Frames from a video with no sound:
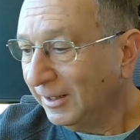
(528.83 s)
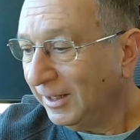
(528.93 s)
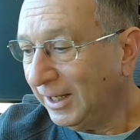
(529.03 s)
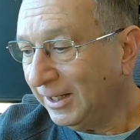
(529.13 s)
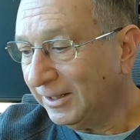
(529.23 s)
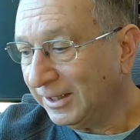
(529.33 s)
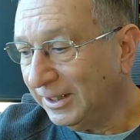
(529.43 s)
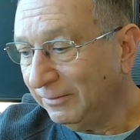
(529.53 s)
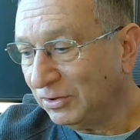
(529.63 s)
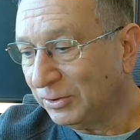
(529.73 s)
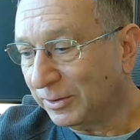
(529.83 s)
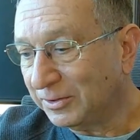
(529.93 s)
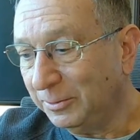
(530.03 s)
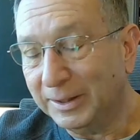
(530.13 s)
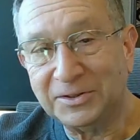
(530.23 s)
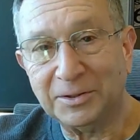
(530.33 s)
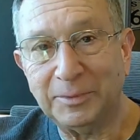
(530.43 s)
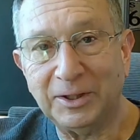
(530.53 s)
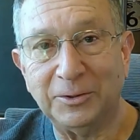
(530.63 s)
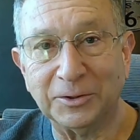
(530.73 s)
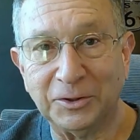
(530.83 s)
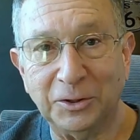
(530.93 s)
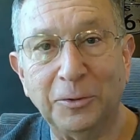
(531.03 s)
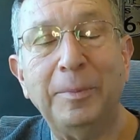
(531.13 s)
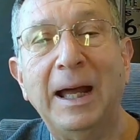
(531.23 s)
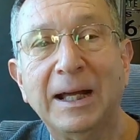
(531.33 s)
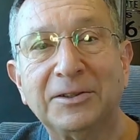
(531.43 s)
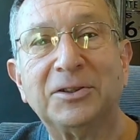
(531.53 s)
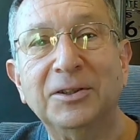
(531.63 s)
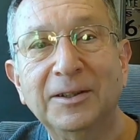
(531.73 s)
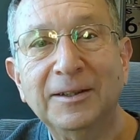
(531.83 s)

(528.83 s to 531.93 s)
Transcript: And I can even talk to you about something called goldbacks.